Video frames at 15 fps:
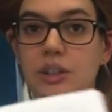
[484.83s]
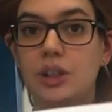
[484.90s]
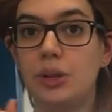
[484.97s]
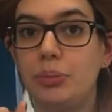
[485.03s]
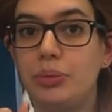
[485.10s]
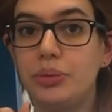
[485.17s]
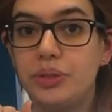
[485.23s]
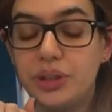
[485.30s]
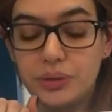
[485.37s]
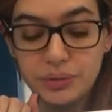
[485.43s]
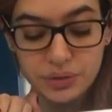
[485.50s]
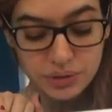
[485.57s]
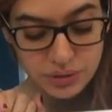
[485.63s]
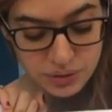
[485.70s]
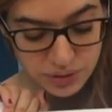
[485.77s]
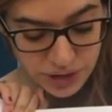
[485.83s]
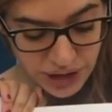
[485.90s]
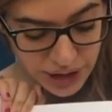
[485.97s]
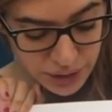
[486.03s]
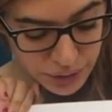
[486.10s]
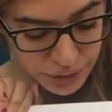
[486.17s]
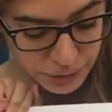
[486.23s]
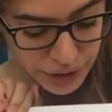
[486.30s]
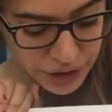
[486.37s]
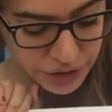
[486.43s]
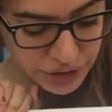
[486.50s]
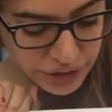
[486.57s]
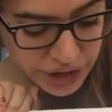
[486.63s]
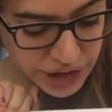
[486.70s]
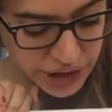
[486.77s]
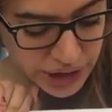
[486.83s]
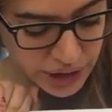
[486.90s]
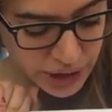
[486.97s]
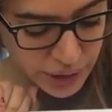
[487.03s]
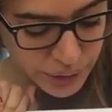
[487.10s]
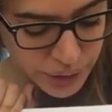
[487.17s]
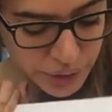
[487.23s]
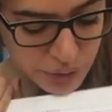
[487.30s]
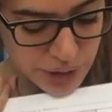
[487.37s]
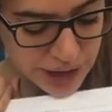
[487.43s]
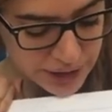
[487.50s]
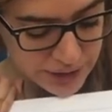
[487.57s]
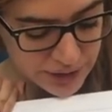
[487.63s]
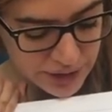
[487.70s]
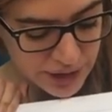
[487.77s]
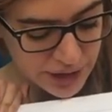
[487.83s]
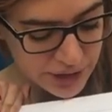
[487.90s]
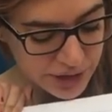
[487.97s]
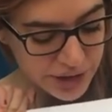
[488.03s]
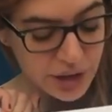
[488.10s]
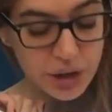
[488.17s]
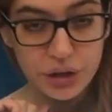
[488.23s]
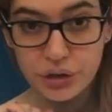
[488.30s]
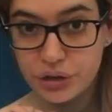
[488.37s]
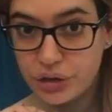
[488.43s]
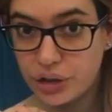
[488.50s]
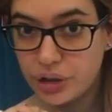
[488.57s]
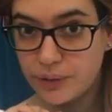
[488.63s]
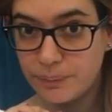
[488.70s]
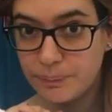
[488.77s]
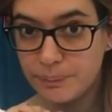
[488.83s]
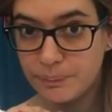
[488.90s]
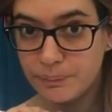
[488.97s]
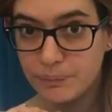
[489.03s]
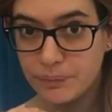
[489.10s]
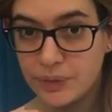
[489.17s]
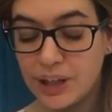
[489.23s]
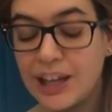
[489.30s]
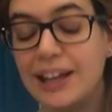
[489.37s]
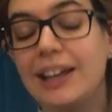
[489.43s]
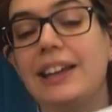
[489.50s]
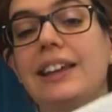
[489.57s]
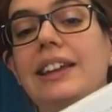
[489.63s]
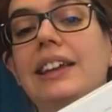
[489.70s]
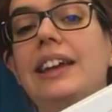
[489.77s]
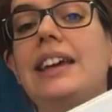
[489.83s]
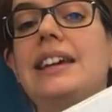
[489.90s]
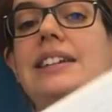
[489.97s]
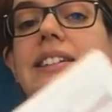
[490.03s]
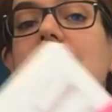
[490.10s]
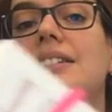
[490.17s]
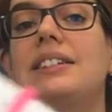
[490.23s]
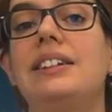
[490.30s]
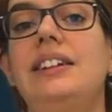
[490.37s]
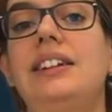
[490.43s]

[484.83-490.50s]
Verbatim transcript: the beautiful illustration here of the rat and the oyster. And